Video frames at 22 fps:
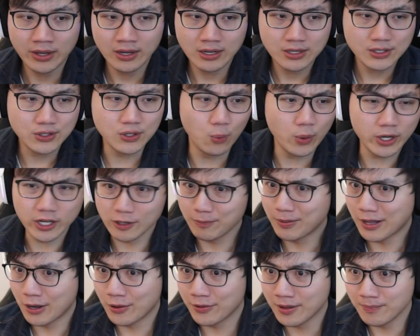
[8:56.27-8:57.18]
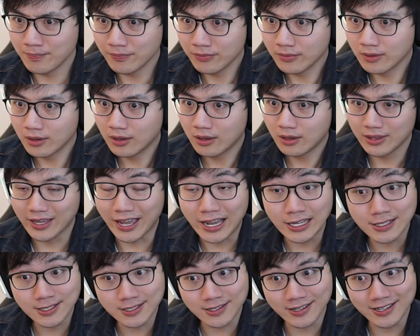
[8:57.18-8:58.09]
So what do you play with him? The
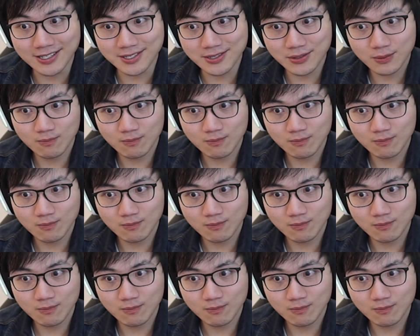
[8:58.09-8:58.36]
answer is